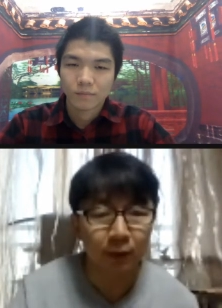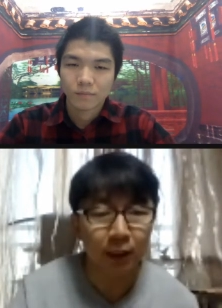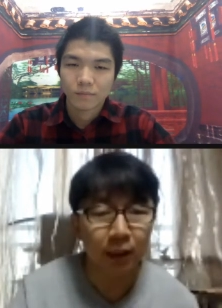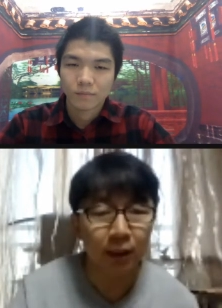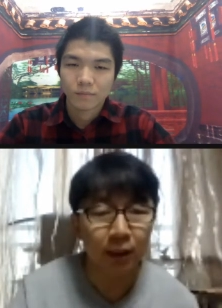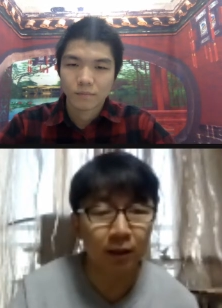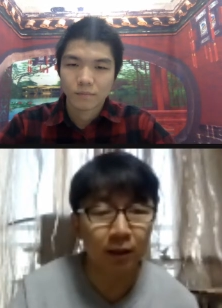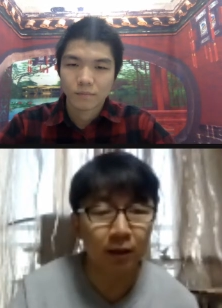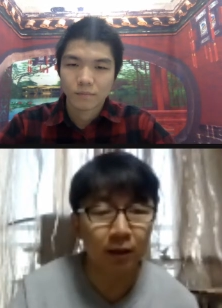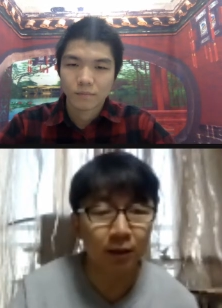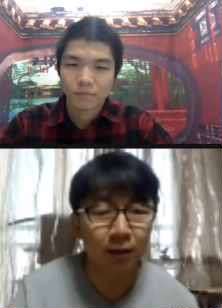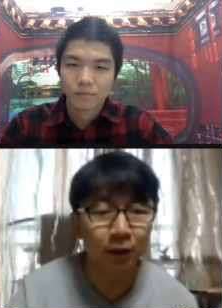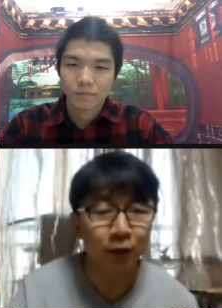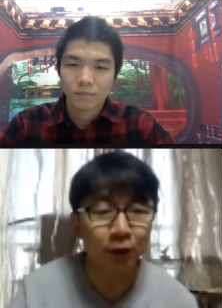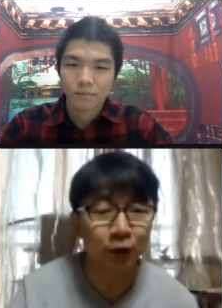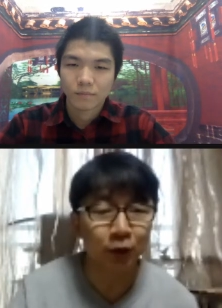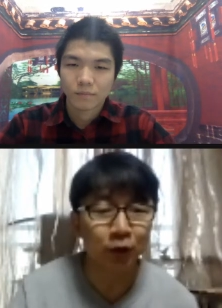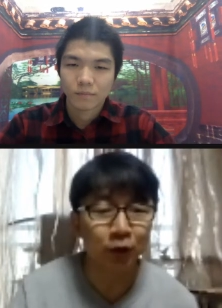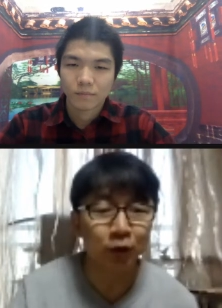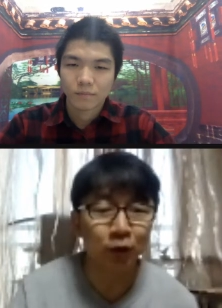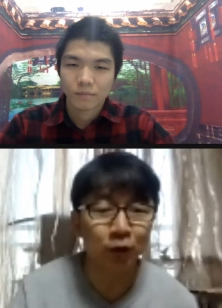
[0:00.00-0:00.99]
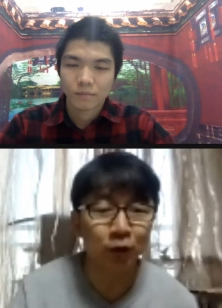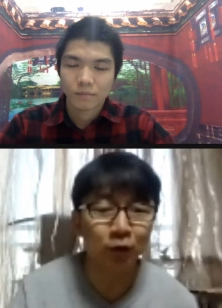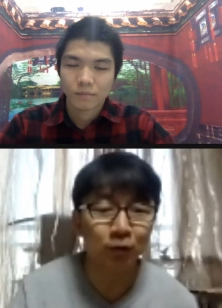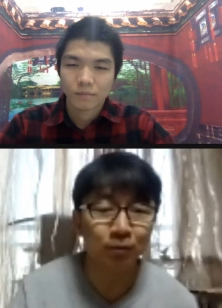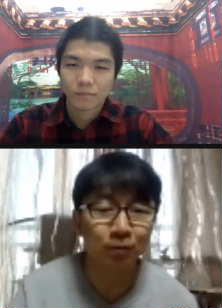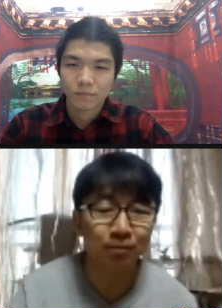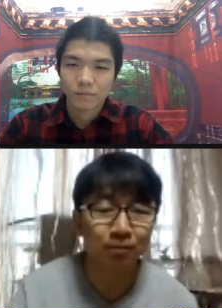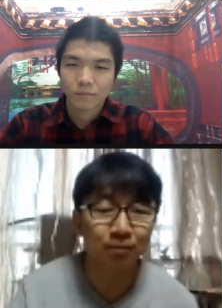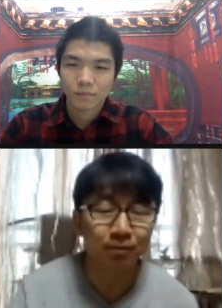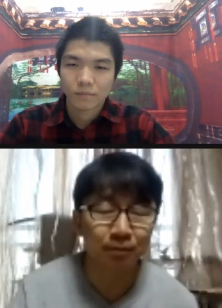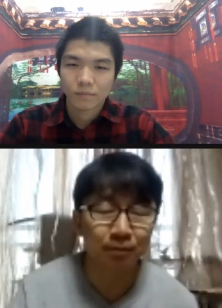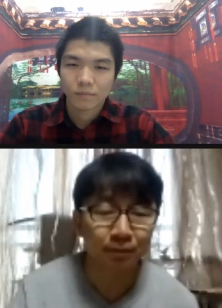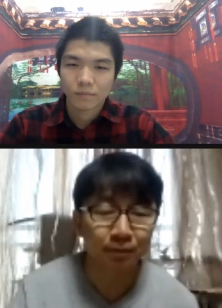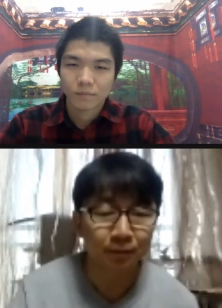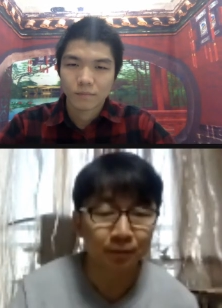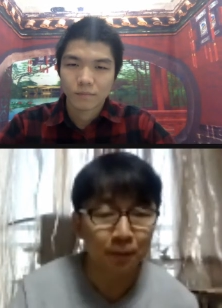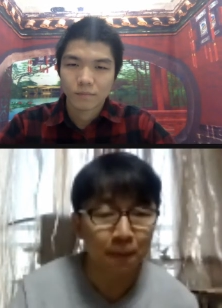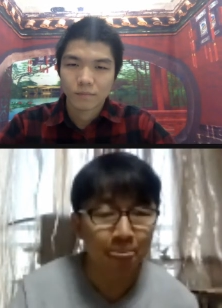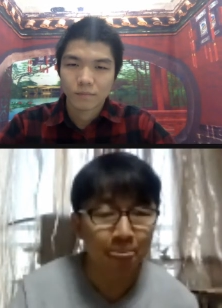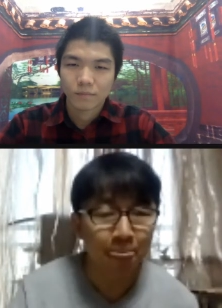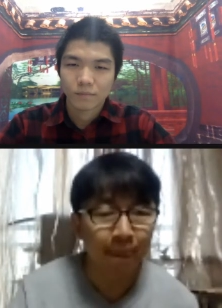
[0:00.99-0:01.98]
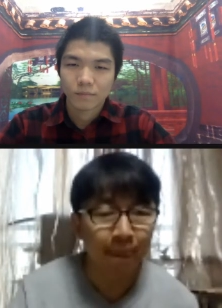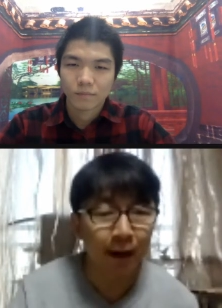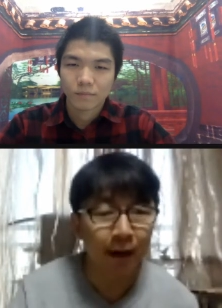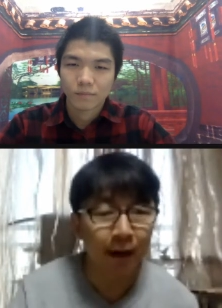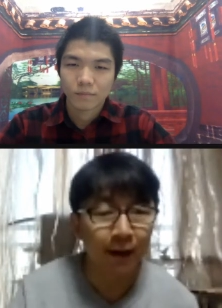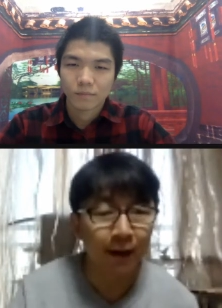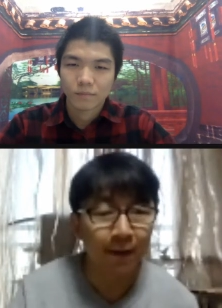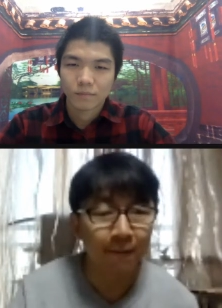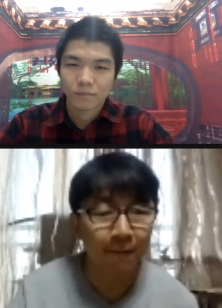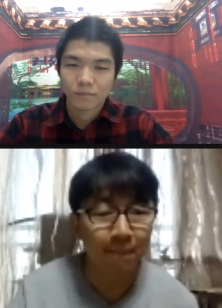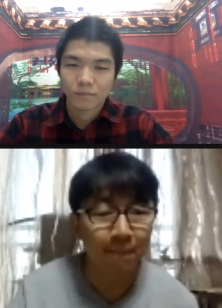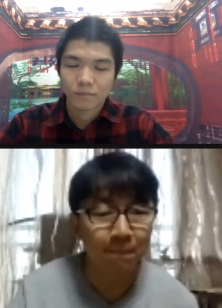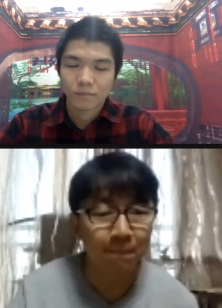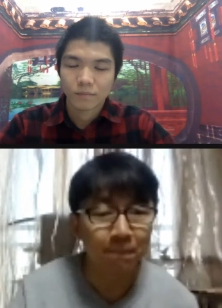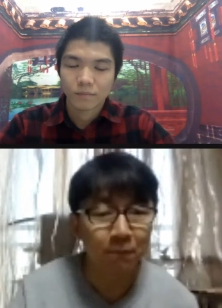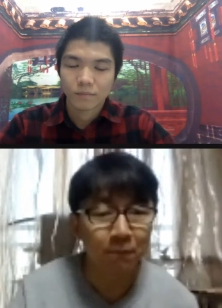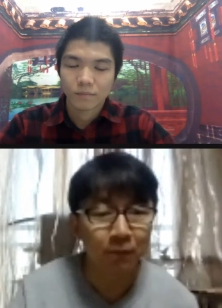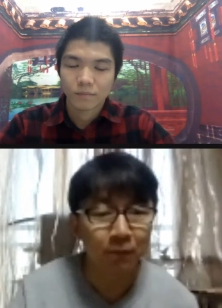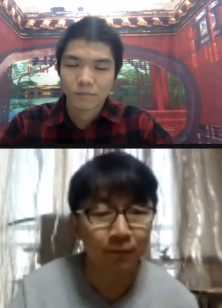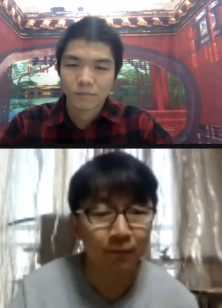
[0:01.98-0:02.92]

Speaker 1: Here to um,